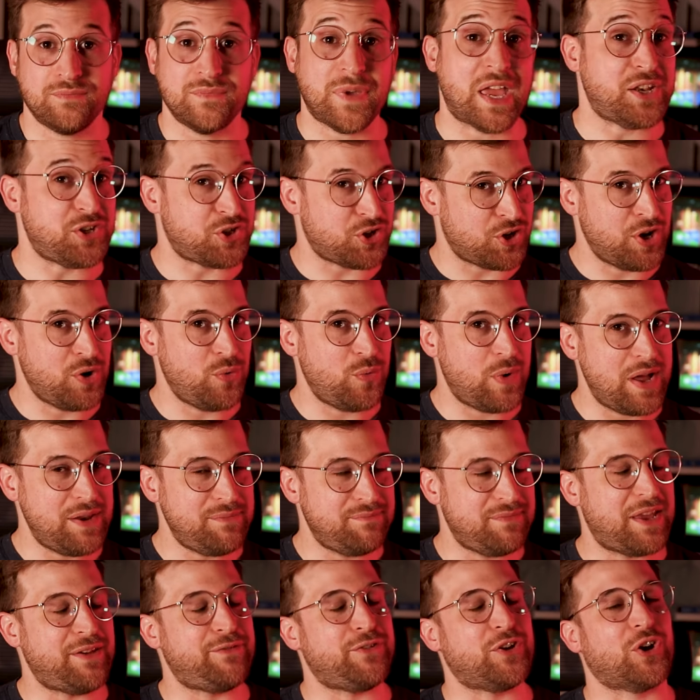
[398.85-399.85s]
And you know
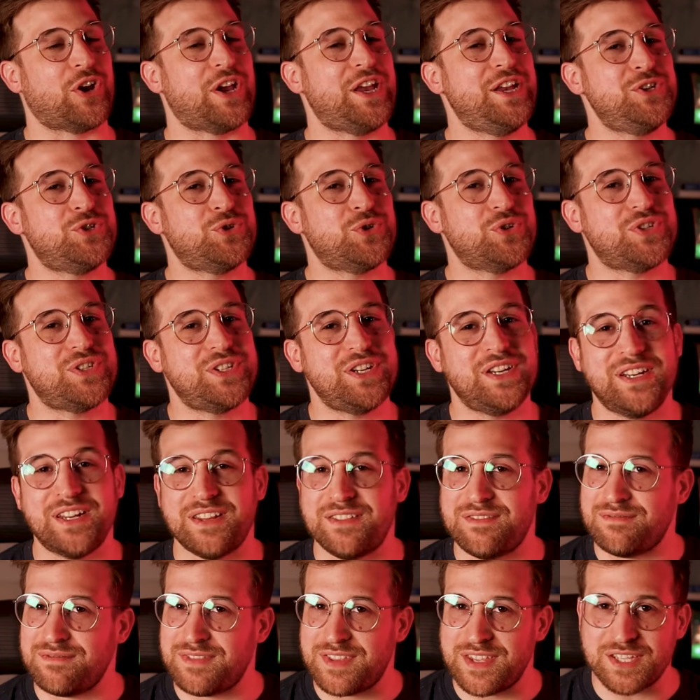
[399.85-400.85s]
what? If you're interested in